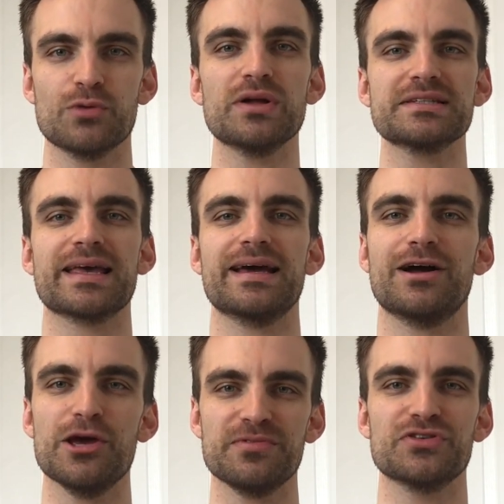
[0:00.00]
Once again,
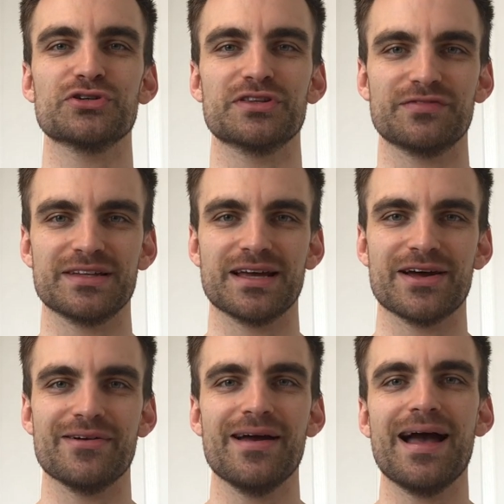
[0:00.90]
I hope you've enjoyed the
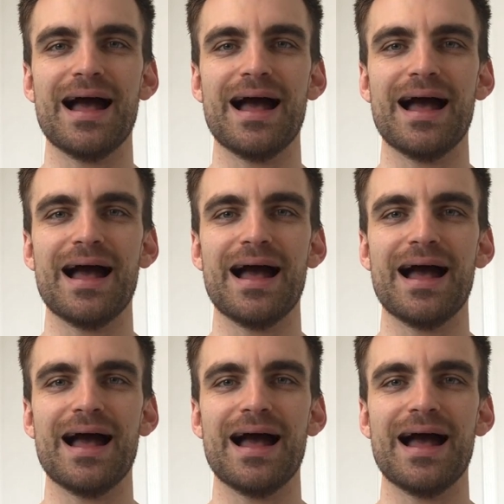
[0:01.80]
video,